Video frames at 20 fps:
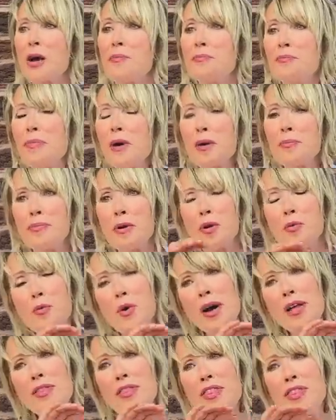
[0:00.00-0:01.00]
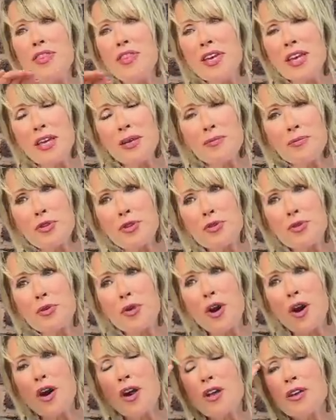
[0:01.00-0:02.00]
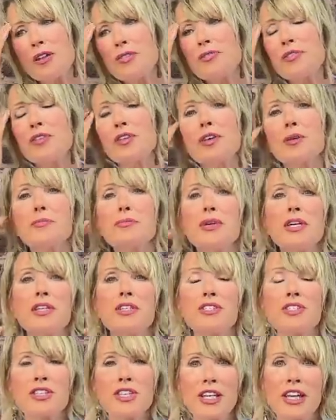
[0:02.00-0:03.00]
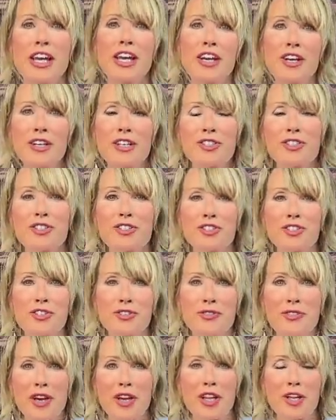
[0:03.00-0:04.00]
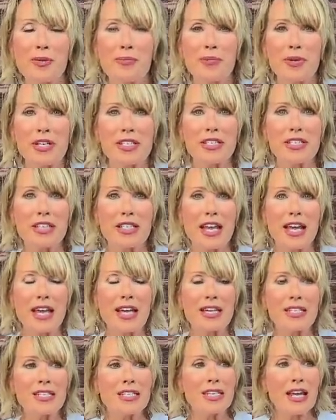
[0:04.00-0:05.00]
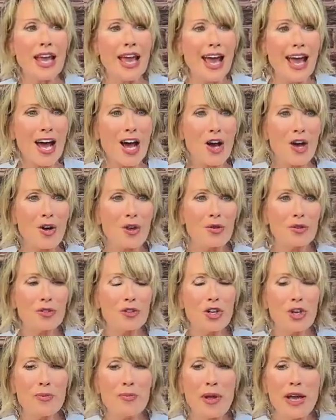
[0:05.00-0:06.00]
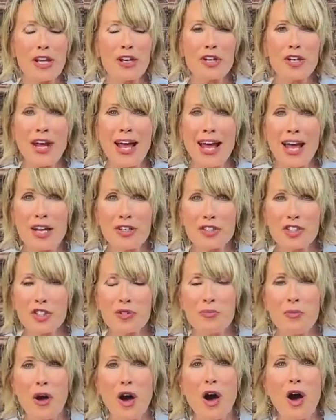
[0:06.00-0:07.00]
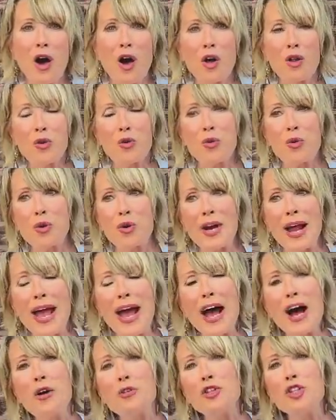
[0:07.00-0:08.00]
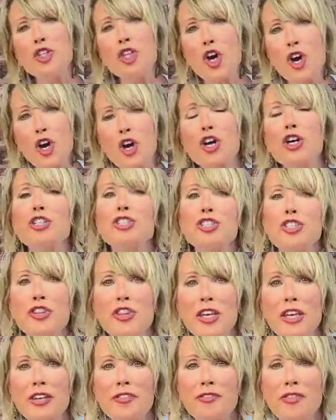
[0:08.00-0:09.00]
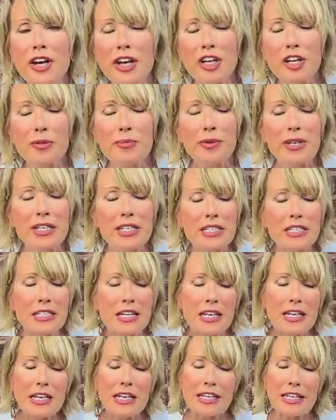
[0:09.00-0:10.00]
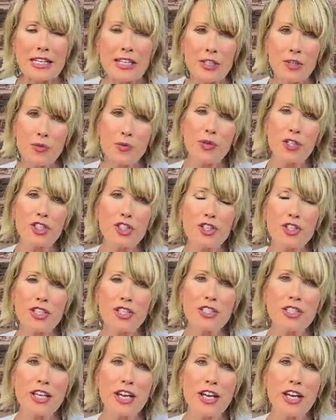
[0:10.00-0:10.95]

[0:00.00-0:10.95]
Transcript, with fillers: but, but one theme through all of them is the character development and how, no matter how small or how large the environment in which these